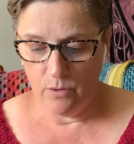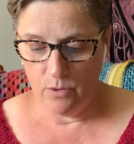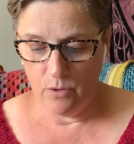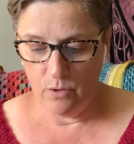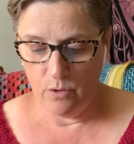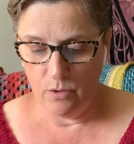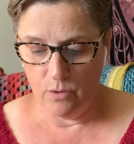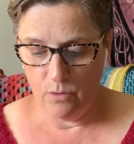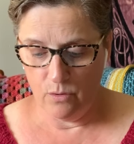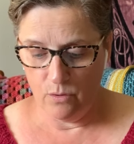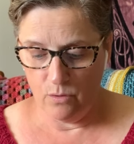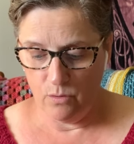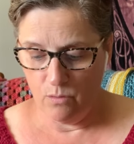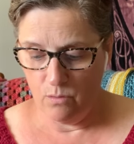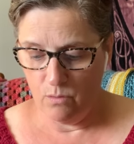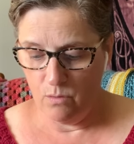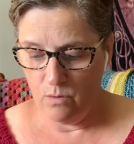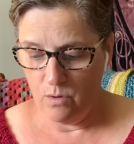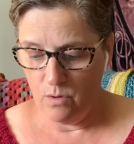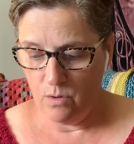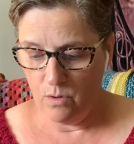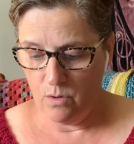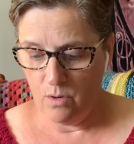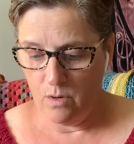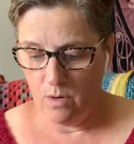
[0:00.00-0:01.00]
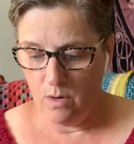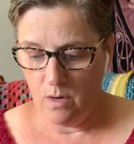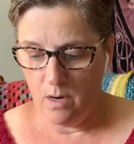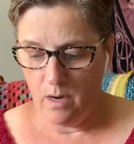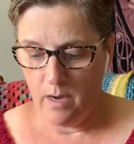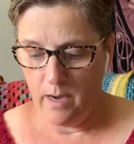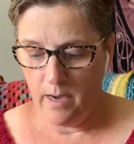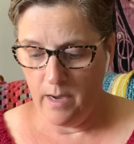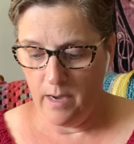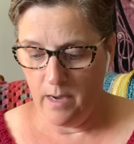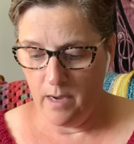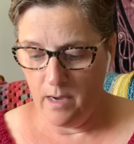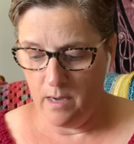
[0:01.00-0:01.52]
who,
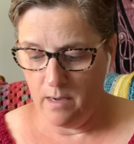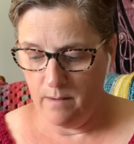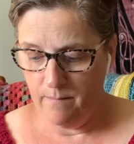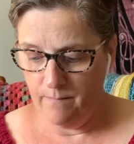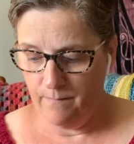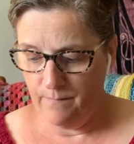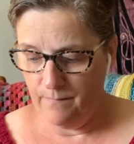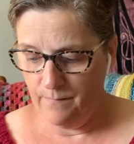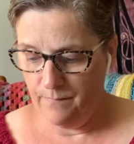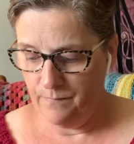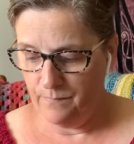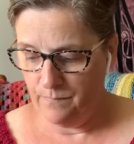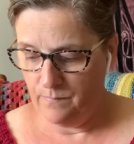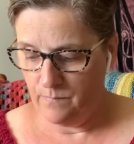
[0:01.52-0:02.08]
um,